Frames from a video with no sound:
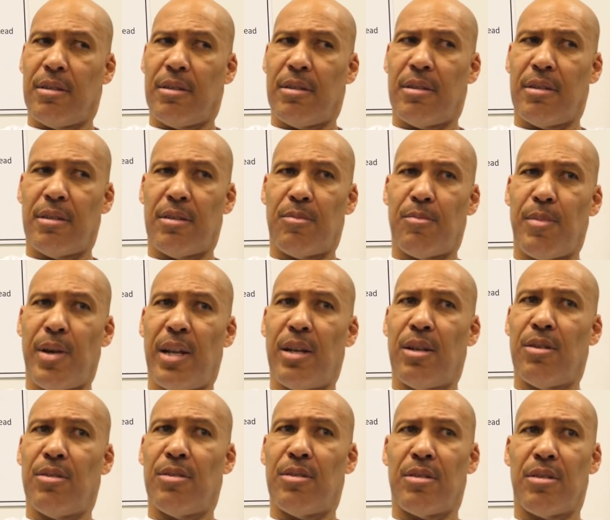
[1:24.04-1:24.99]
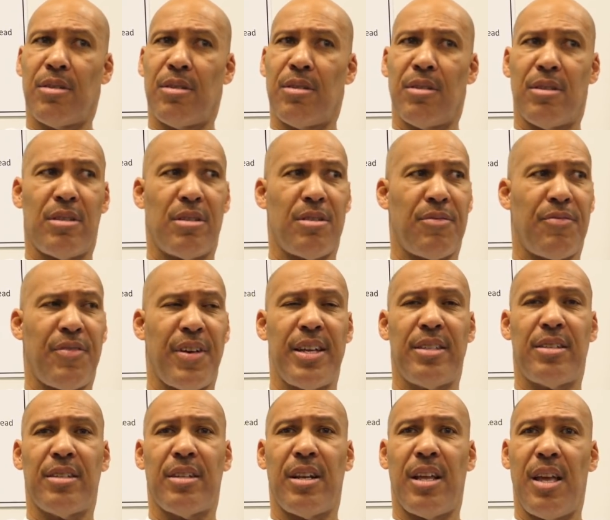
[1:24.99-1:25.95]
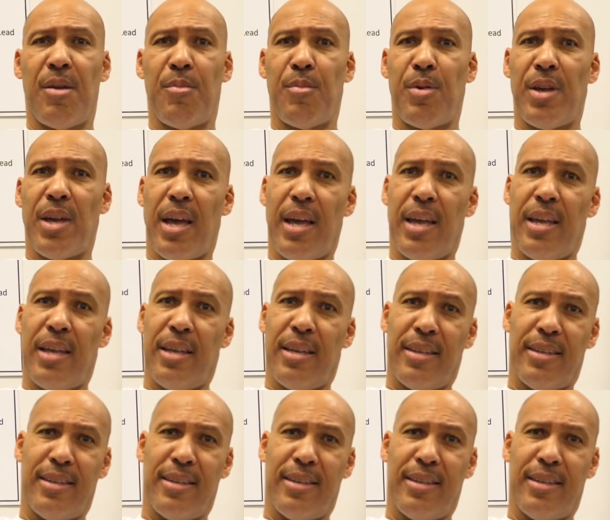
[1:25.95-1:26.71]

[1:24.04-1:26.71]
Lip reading: Because Melo is the face of the NBA.